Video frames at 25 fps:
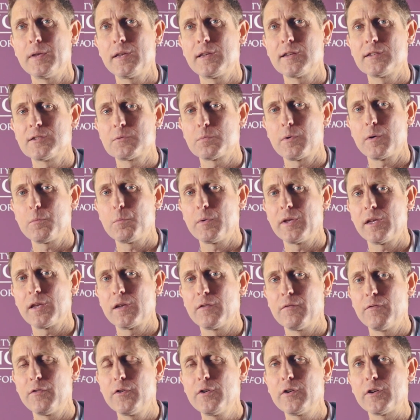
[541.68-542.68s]
because when we
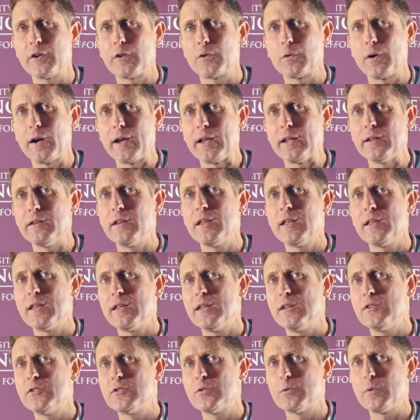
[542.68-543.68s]
convert grain
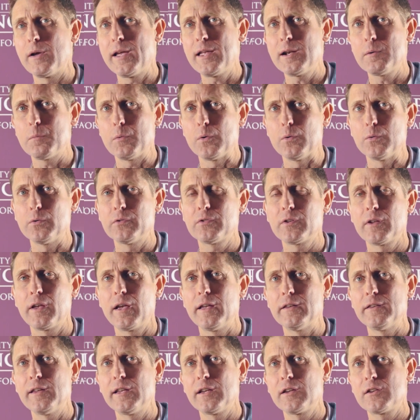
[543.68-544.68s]
into animals
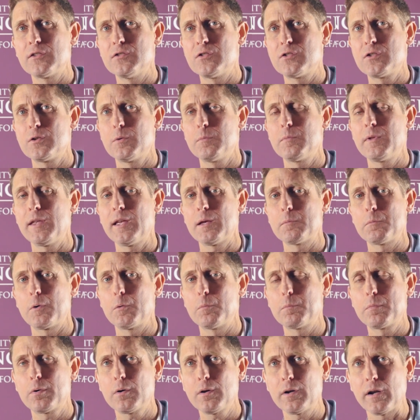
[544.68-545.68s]
and then consume the animal
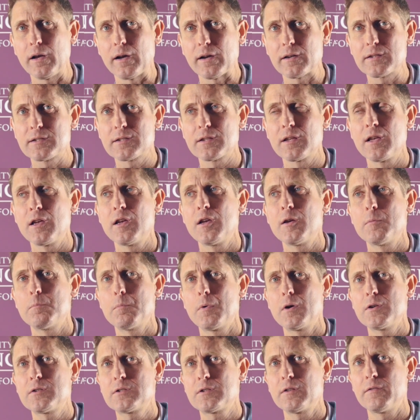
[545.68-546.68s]
products,
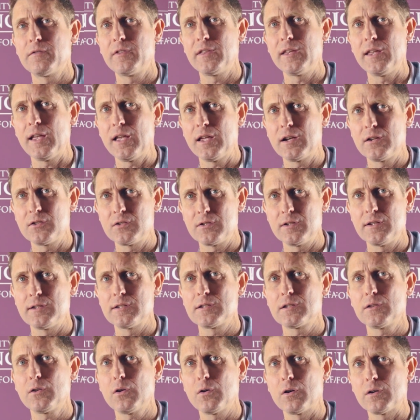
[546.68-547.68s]
most of the energy
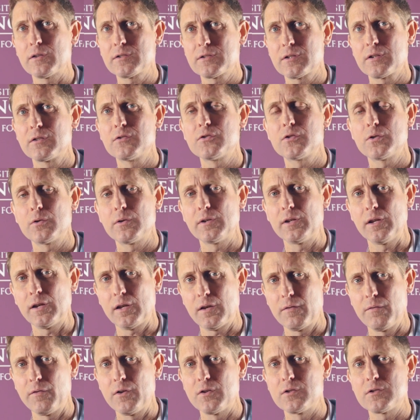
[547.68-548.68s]
is lost during the
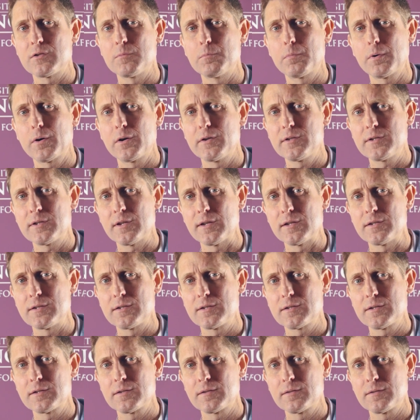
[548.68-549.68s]
conversion
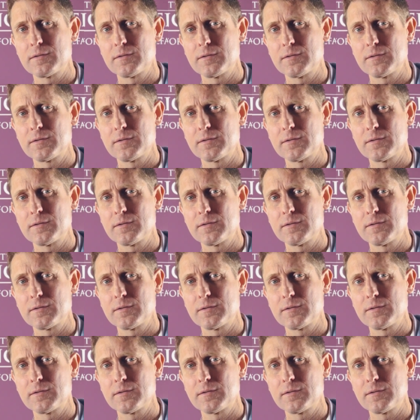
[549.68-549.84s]
process.